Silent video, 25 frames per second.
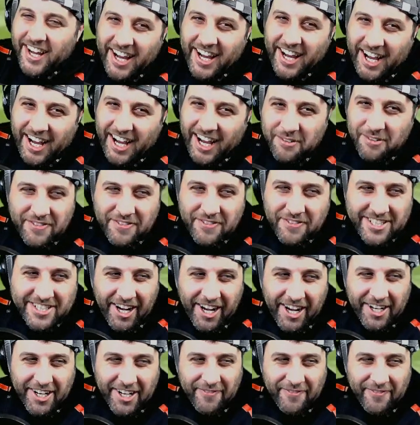We've started
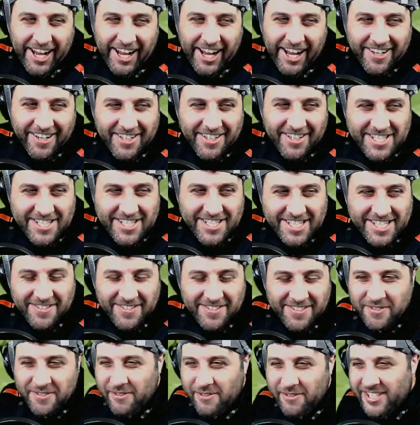a madness.
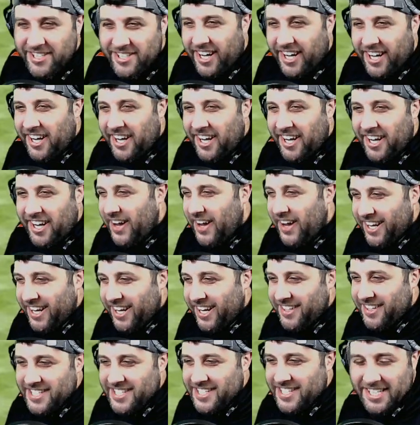We've started a
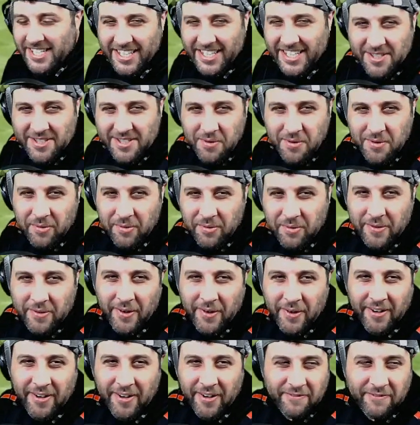madness, and it's what we
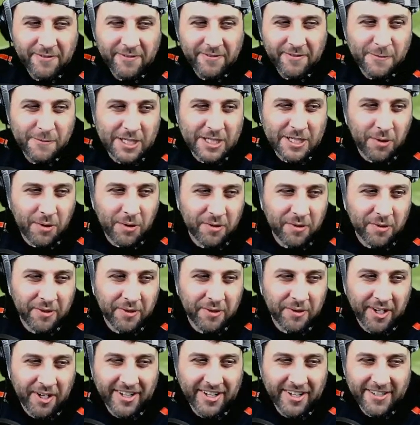want. It's what we
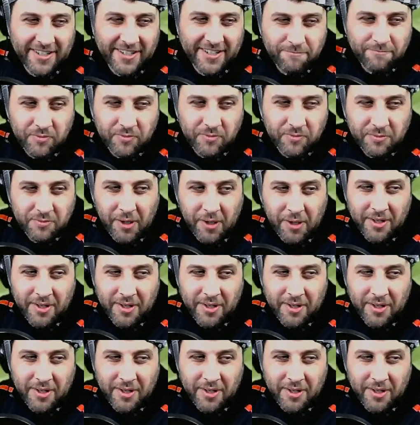want. We want